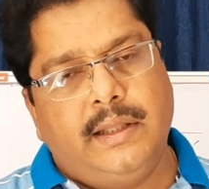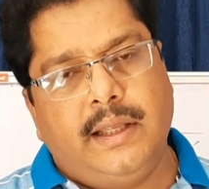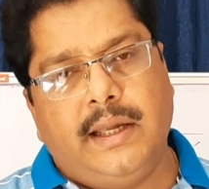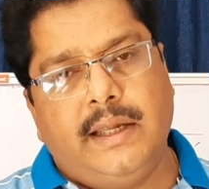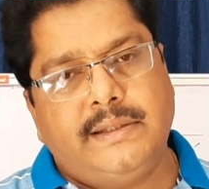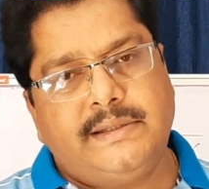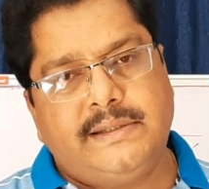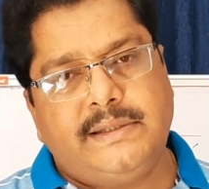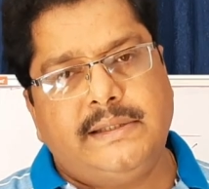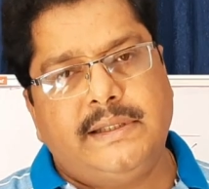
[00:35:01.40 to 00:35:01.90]
the
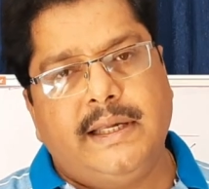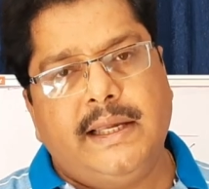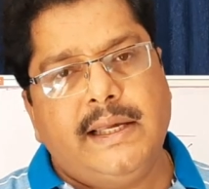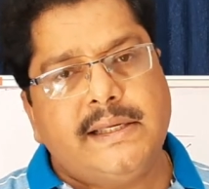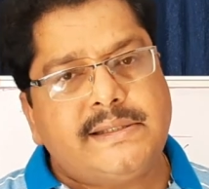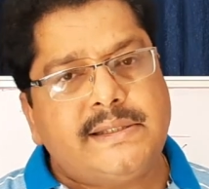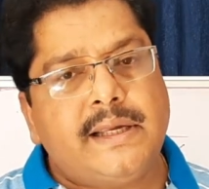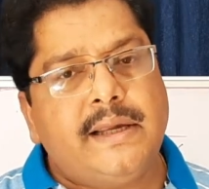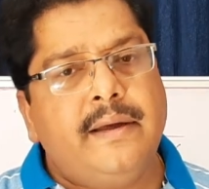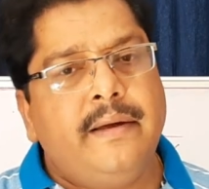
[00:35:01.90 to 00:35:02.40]
HCG
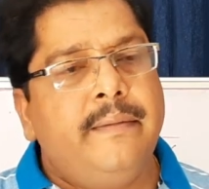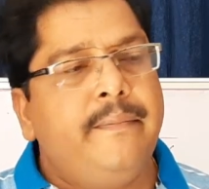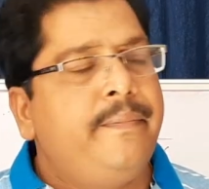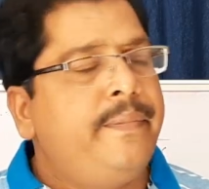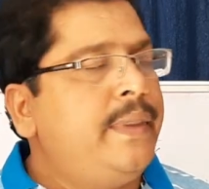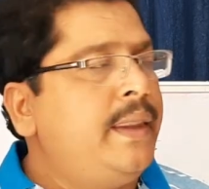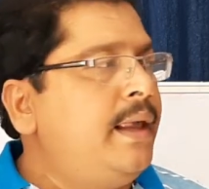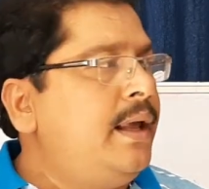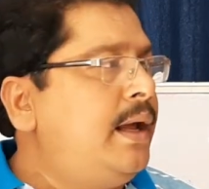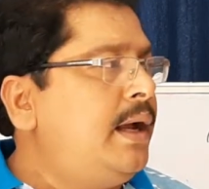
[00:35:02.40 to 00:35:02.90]
assay,
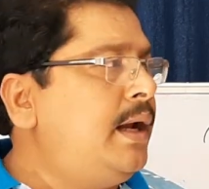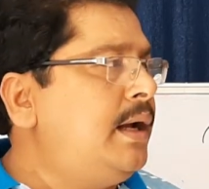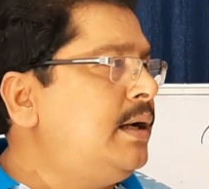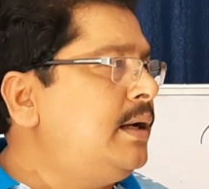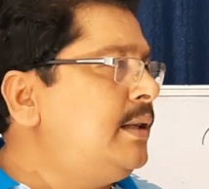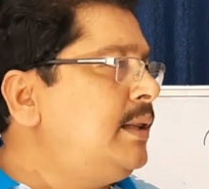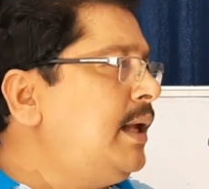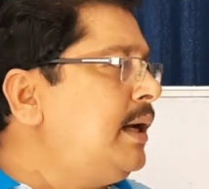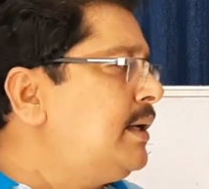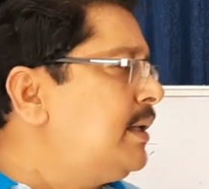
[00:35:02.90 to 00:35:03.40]
and
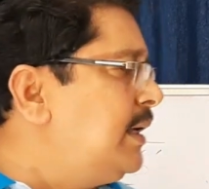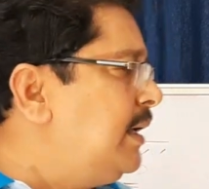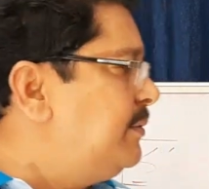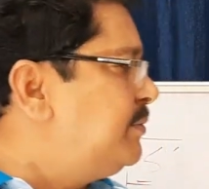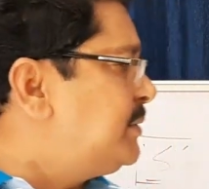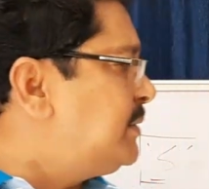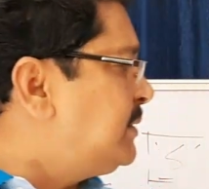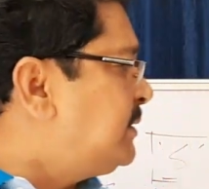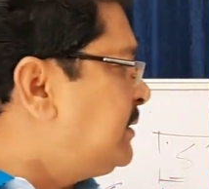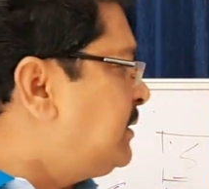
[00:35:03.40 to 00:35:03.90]
that
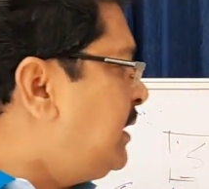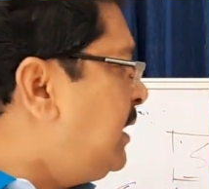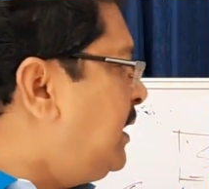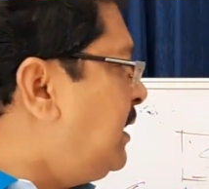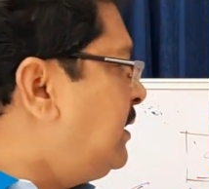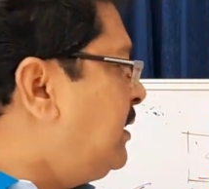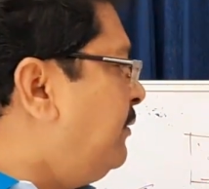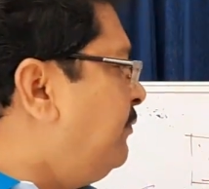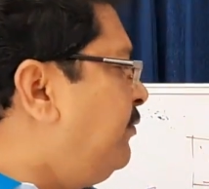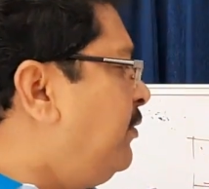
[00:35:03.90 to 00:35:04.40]
gives
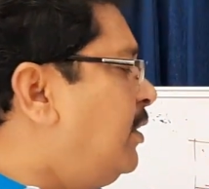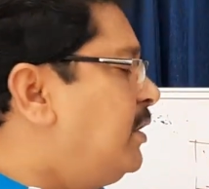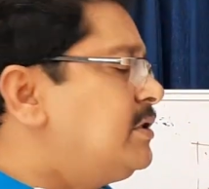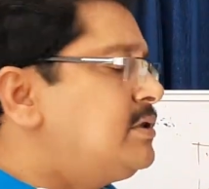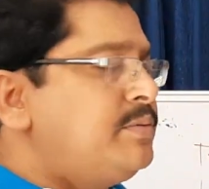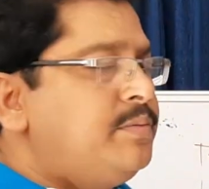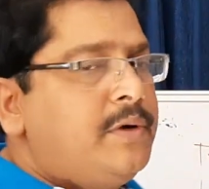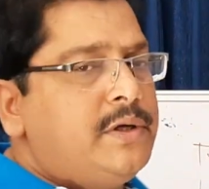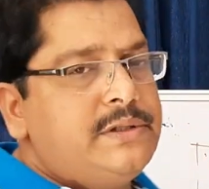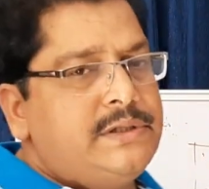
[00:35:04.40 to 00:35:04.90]
a false
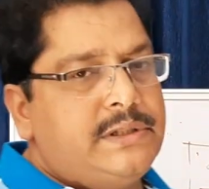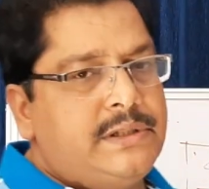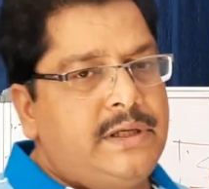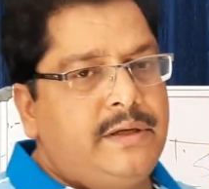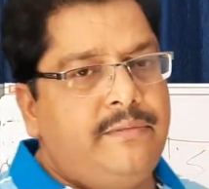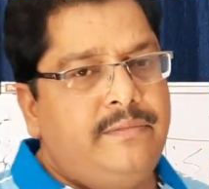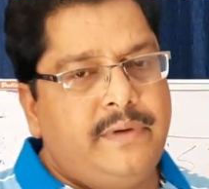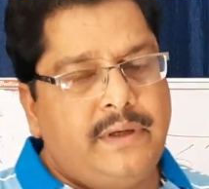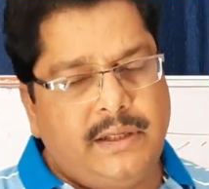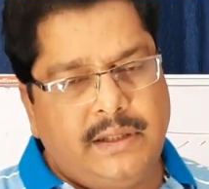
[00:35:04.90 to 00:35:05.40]

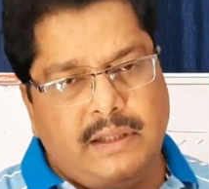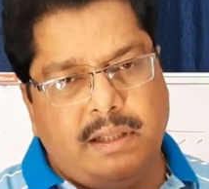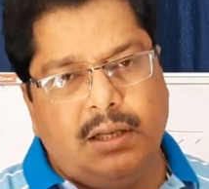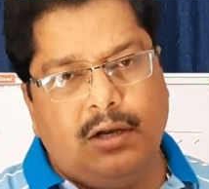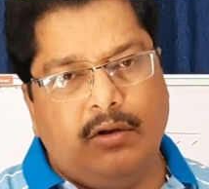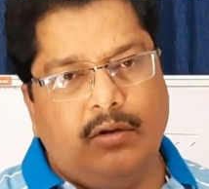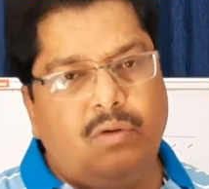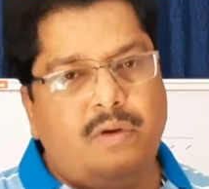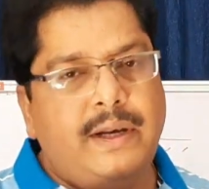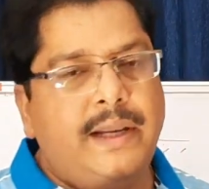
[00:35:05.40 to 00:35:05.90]
positive in the
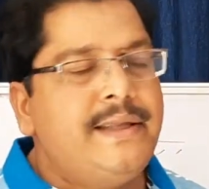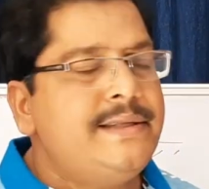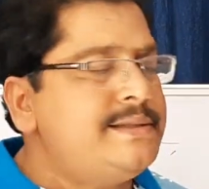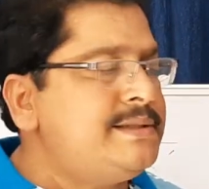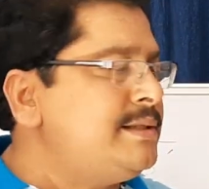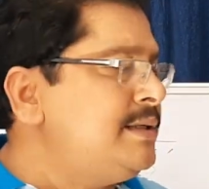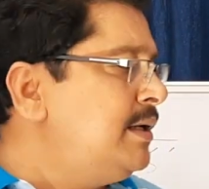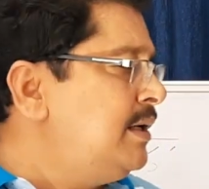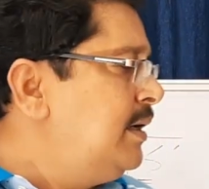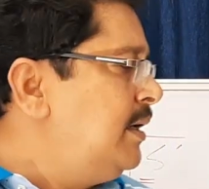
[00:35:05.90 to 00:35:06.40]
low
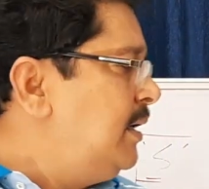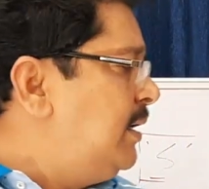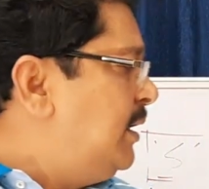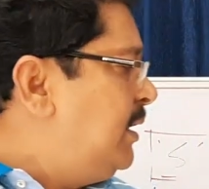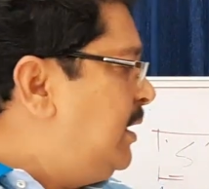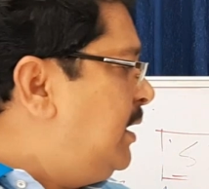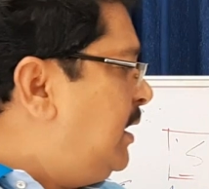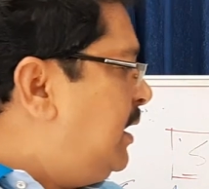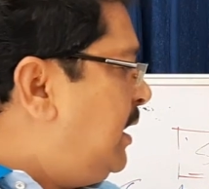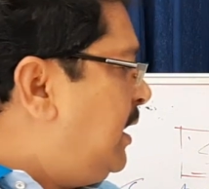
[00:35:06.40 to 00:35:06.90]
range.
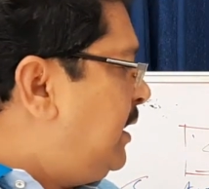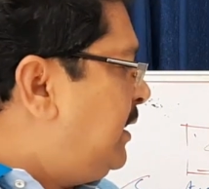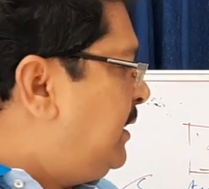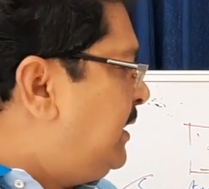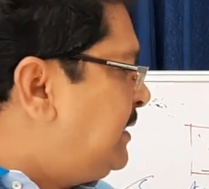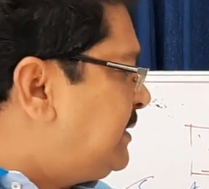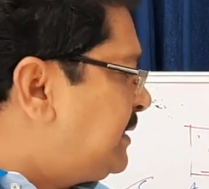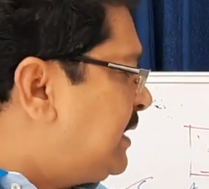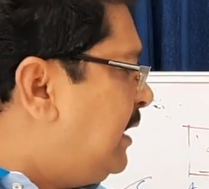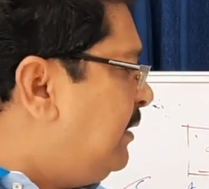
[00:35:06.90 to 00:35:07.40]
And
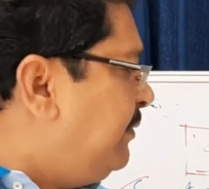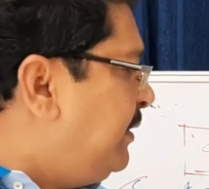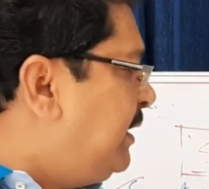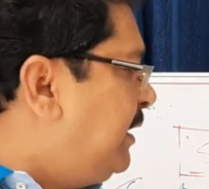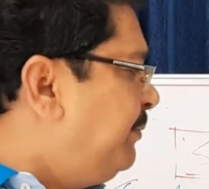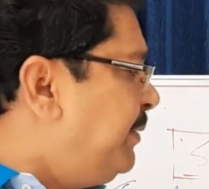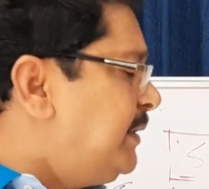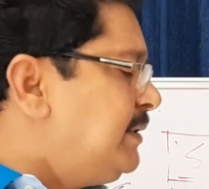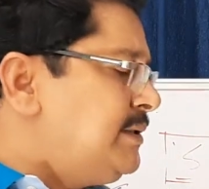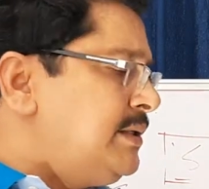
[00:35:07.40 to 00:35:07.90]
this can be
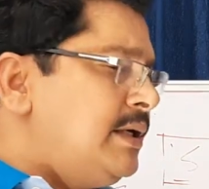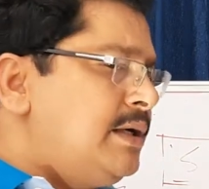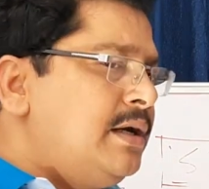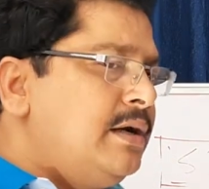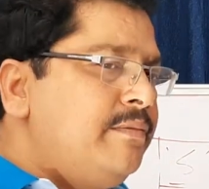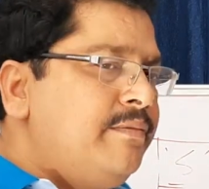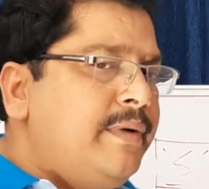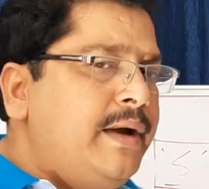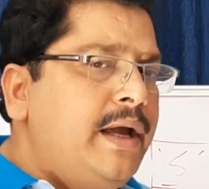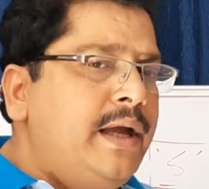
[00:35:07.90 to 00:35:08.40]

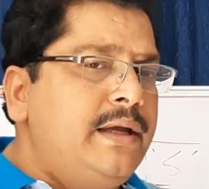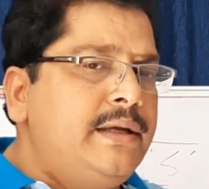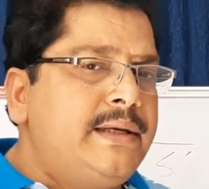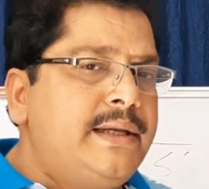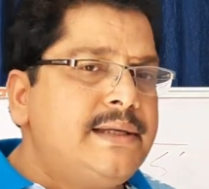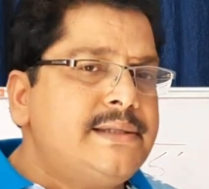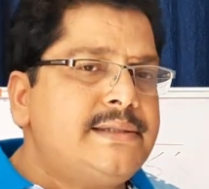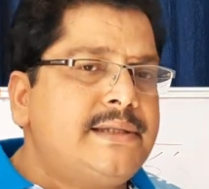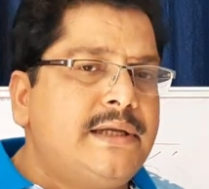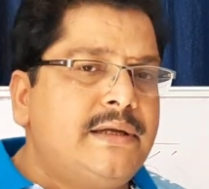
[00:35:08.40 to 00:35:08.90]
differentiated by
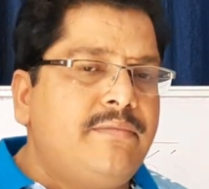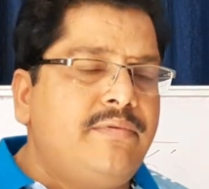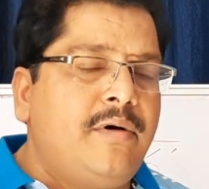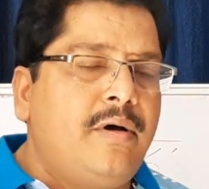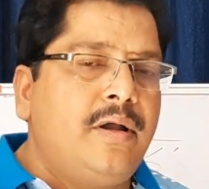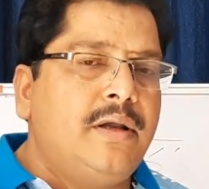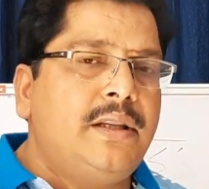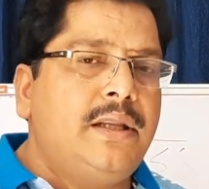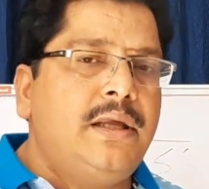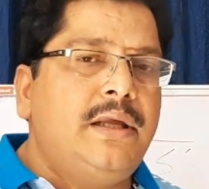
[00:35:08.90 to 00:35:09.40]
testing
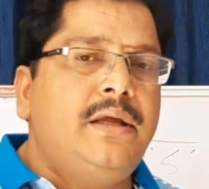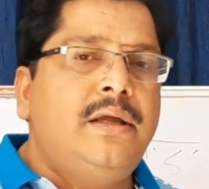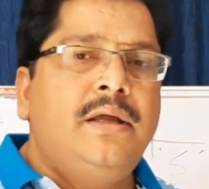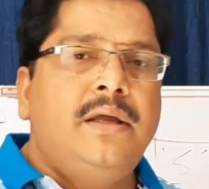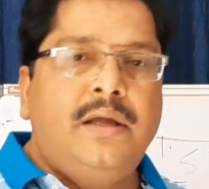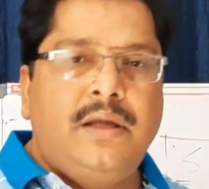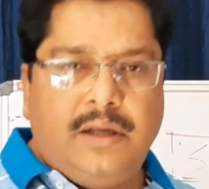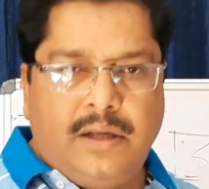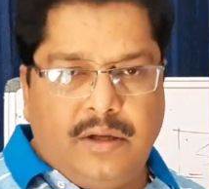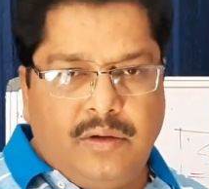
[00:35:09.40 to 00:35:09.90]
for the
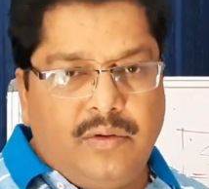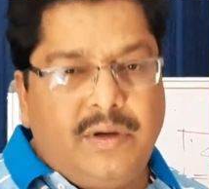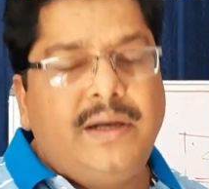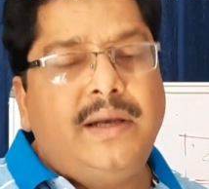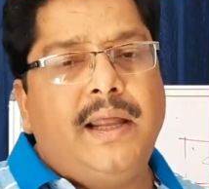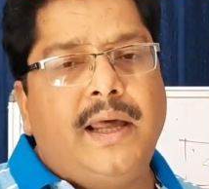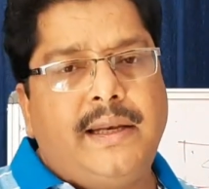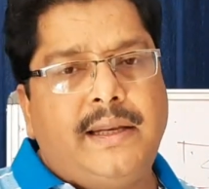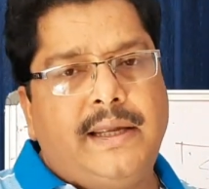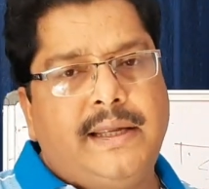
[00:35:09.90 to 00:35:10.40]

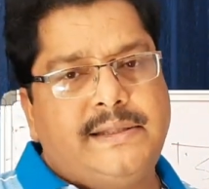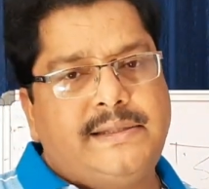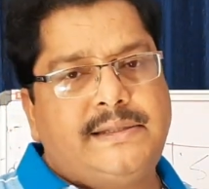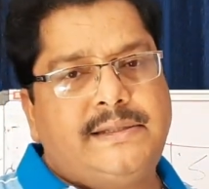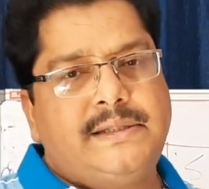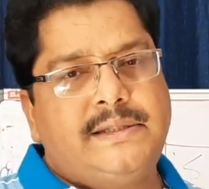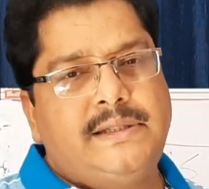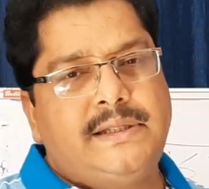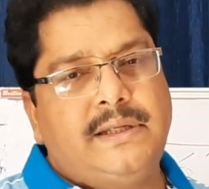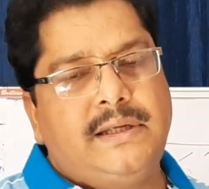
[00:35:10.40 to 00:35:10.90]
urinary
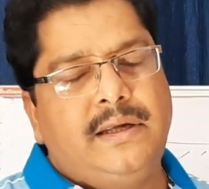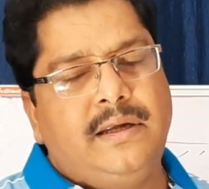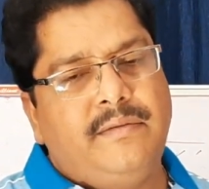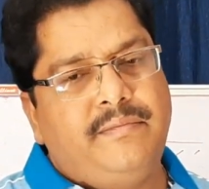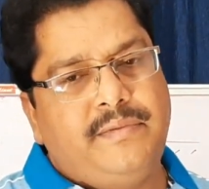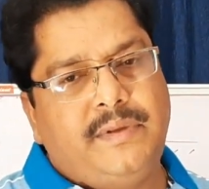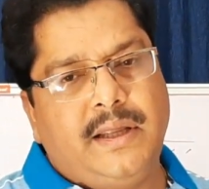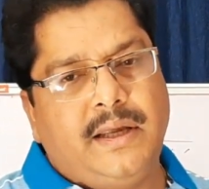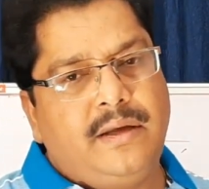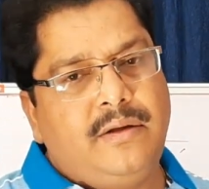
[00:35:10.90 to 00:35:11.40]
HCG.
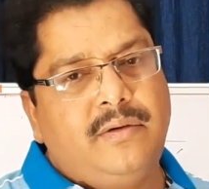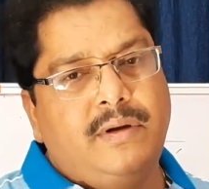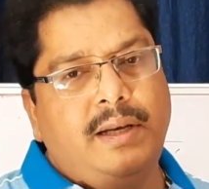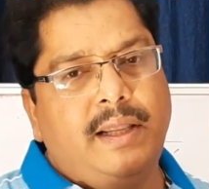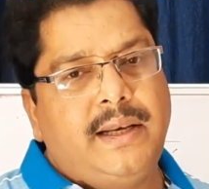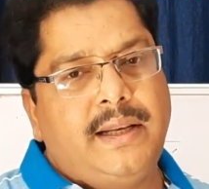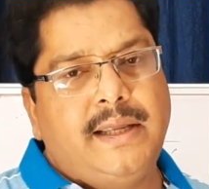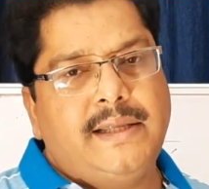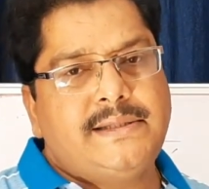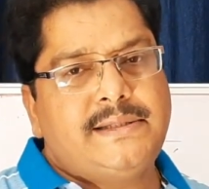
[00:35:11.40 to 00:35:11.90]
If the
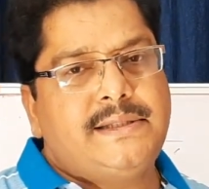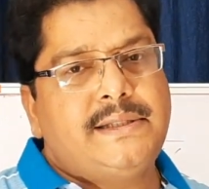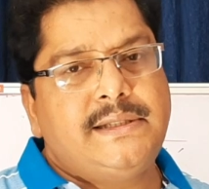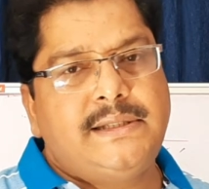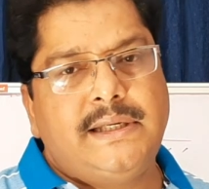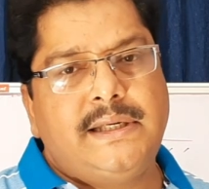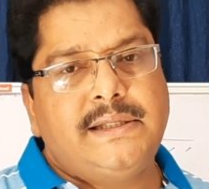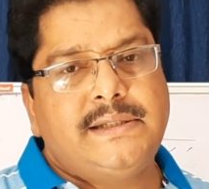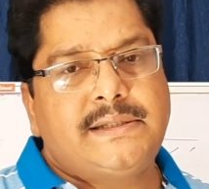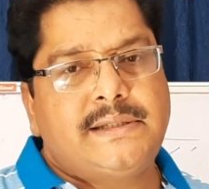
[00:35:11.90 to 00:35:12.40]
urinary
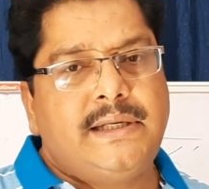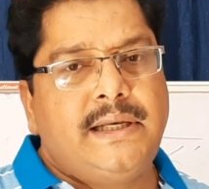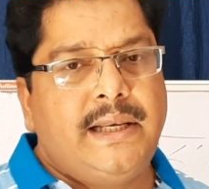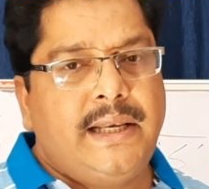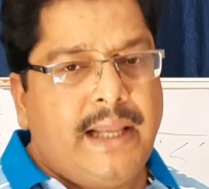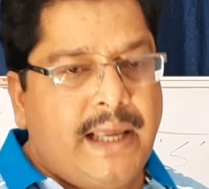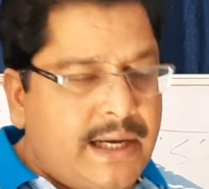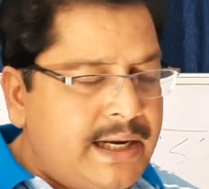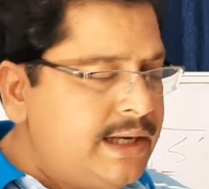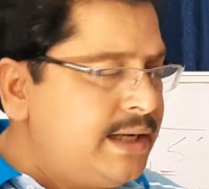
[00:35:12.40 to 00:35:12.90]
HCG is
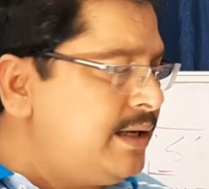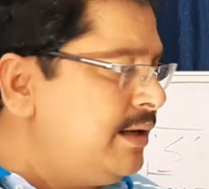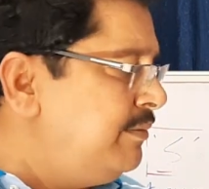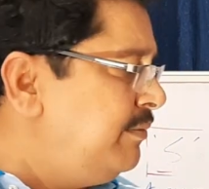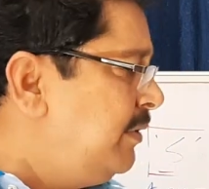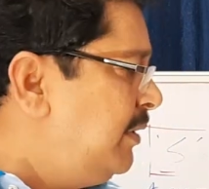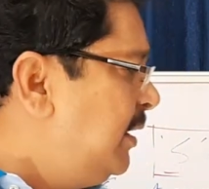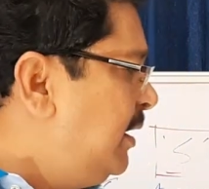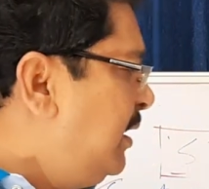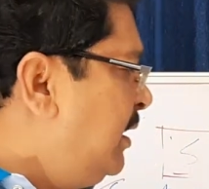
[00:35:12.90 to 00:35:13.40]
negative